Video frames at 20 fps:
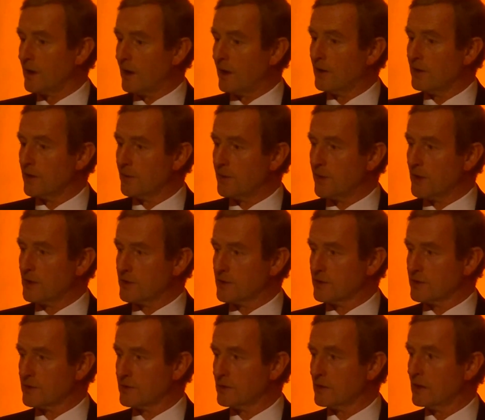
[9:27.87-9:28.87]
on the
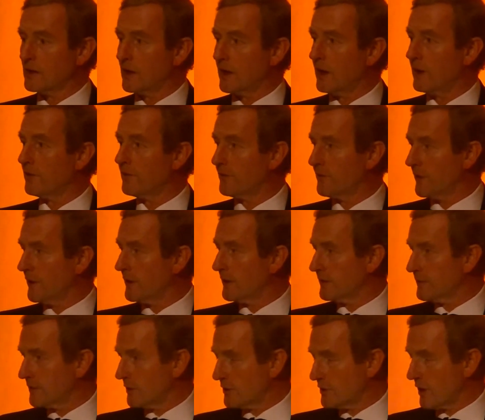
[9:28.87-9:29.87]
basis of a
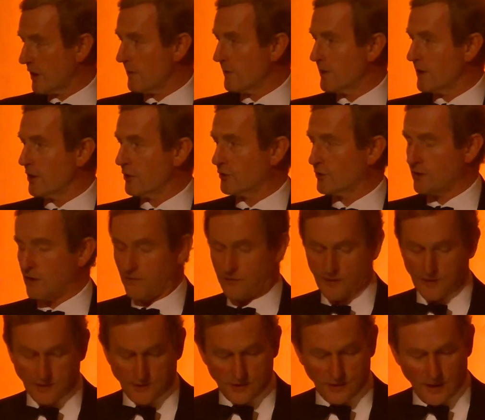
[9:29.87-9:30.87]
determination of
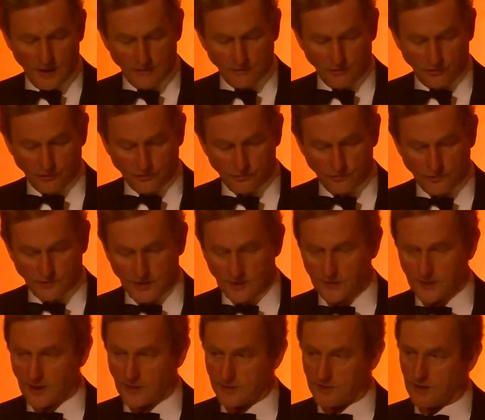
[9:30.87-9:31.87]
his Irish roots
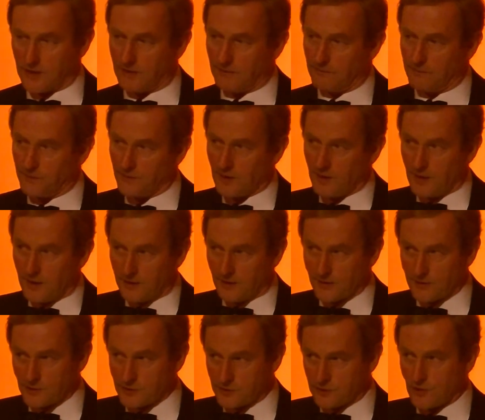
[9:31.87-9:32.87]
at that time.
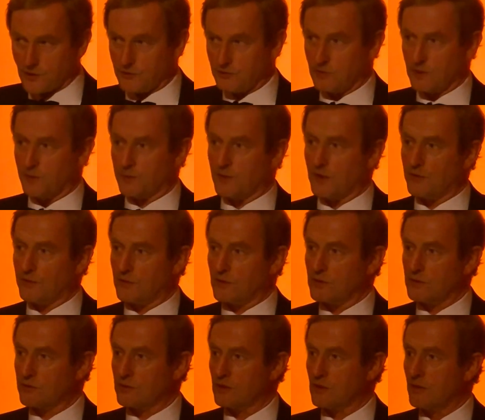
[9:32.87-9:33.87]
I discussed with the
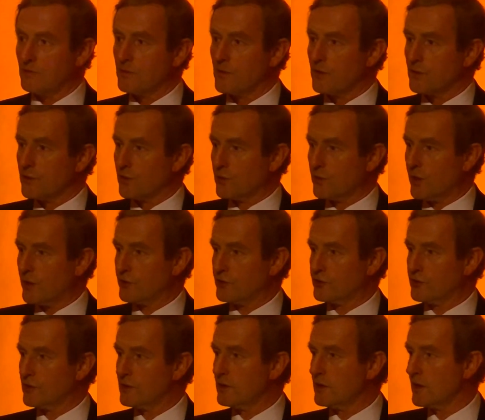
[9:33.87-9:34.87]
President the
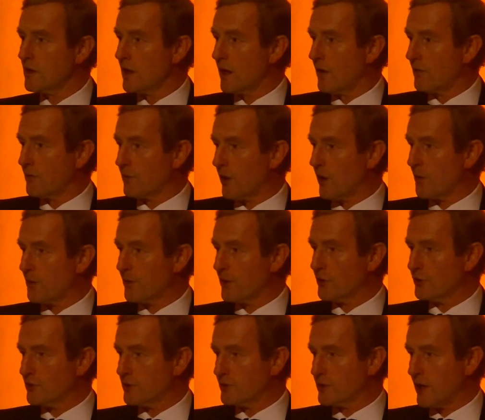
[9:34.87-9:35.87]
question of
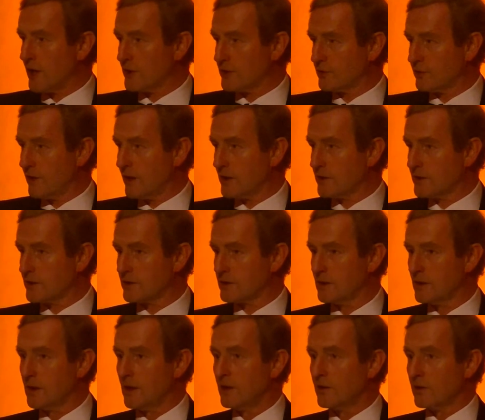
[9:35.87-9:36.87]
corporation tax
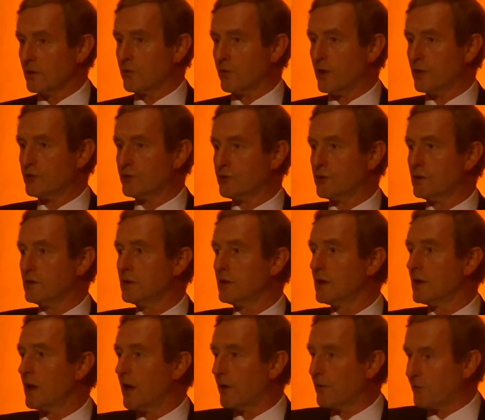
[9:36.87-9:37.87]
rates, the question
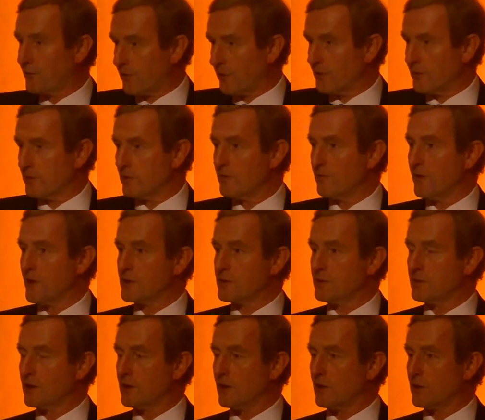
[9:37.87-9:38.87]
of further
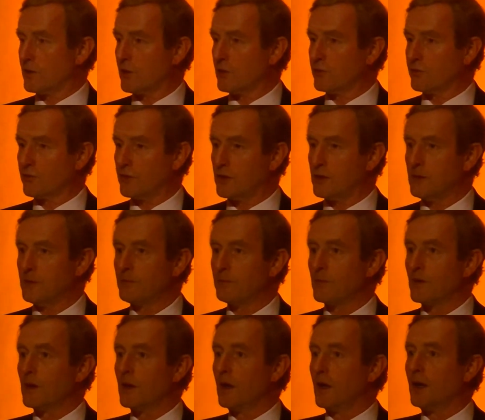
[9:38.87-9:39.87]
investment in our country,
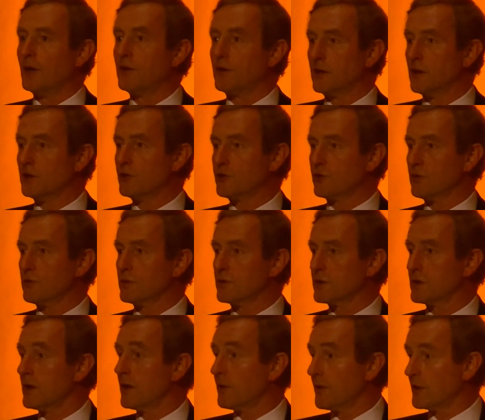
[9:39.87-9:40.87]
and the
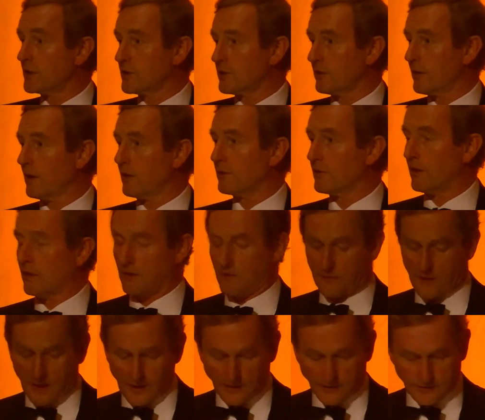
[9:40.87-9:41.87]
issues that surround all
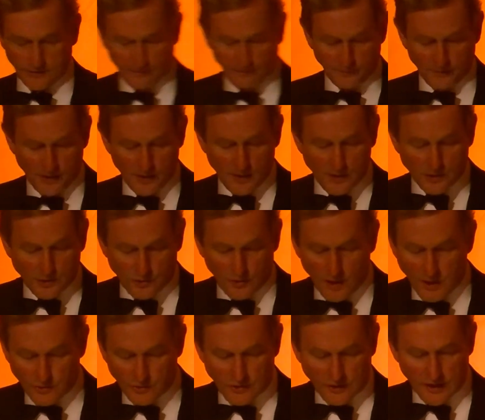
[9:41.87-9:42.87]
of that. So
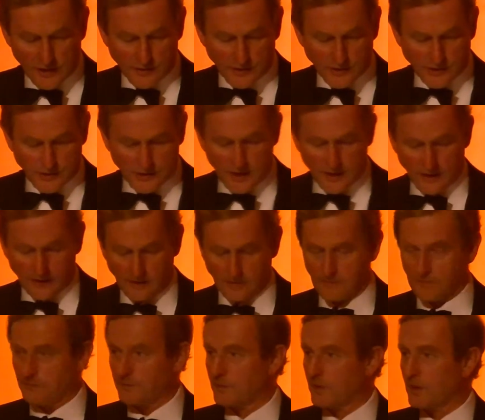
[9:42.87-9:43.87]
I'd just like to say